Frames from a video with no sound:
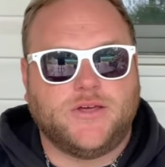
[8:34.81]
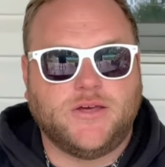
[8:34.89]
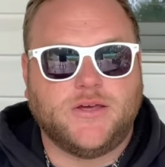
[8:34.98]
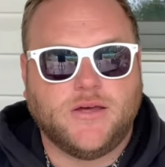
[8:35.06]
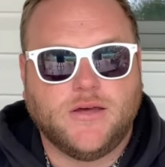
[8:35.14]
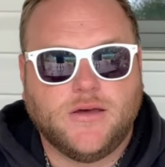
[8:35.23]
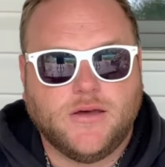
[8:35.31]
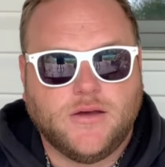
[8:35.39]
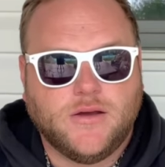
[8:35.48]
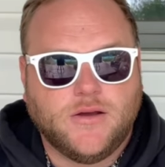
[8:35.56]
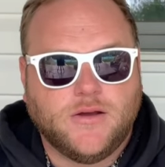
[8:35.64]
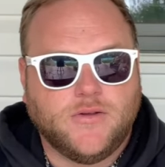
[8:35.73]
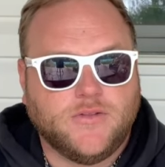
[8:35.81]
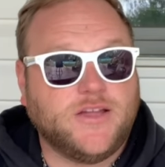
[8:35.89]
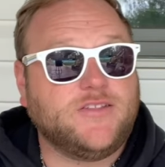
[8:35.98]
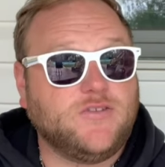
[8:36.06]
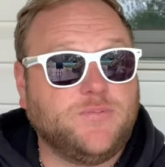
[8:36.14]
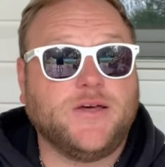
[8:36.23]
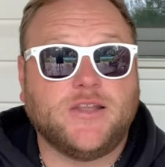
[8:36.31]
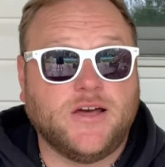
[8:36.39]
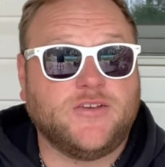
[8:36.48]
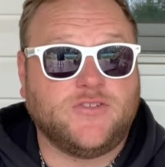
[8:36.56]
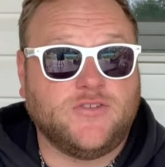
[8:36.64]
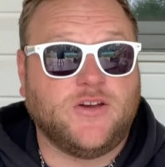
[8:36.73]
Let this be a
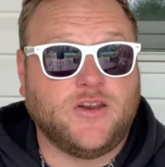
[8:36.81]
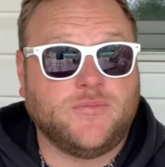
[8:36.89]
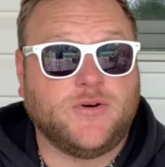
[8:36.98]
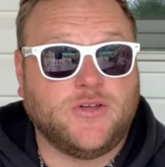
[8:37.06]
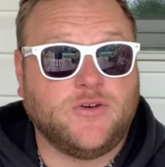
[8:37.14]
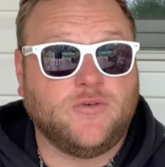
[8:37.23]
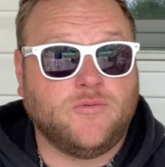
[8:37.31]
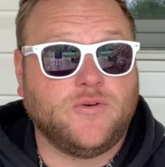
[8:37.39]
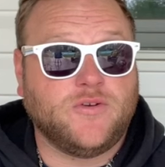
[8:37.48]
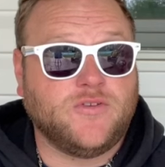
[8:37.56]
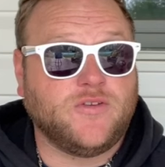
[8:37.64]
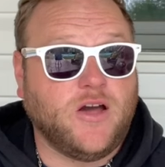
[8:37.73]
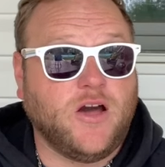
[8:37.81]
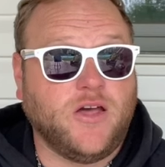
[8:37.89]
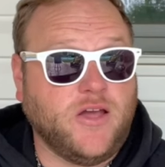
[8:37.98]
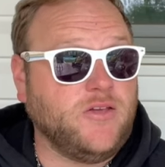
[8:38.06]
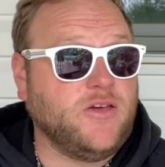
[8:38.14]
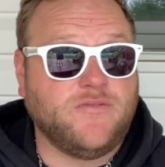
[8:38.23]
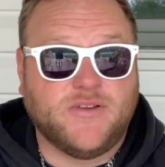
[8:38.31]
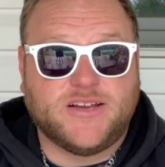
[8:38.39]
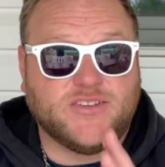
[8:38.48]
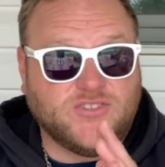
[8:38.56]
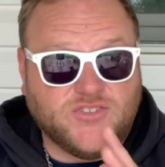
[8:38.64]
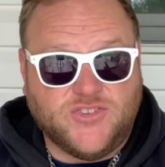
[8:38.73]
lesson to anybody who is uh, even
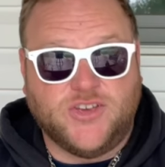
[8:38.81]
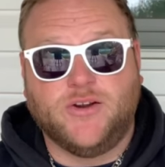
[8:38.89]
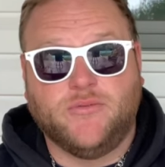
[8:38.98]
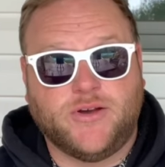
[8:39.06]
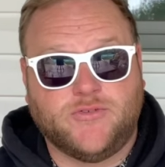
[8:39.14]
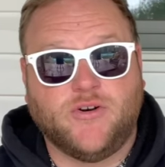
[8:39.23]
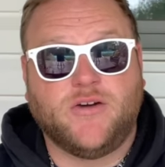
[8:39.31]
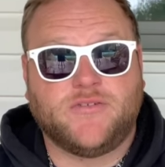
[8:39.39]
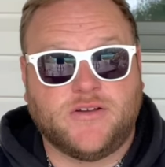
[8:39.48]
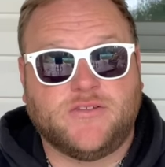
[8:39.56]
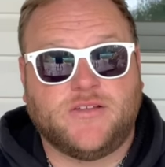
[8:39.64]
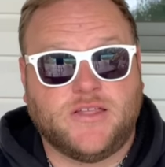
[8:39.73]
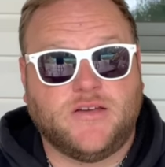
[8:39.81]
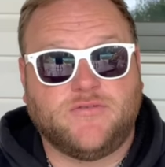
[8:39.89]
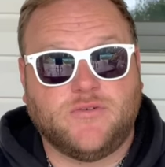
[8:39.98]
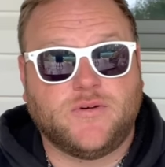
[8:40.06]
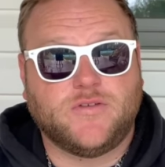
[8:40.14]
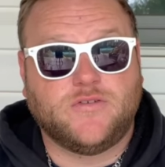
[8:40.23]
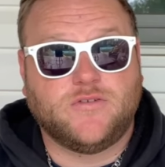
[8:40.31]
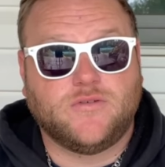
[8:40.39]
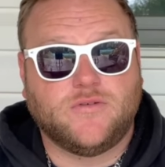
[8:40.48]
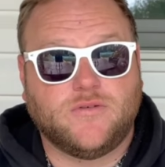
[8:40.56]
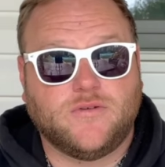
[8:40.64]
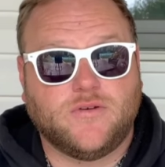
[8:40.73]
considering driving under the
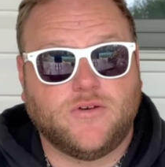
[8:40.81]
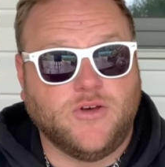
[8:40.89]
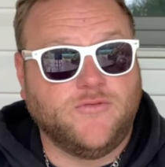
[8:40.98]
influence.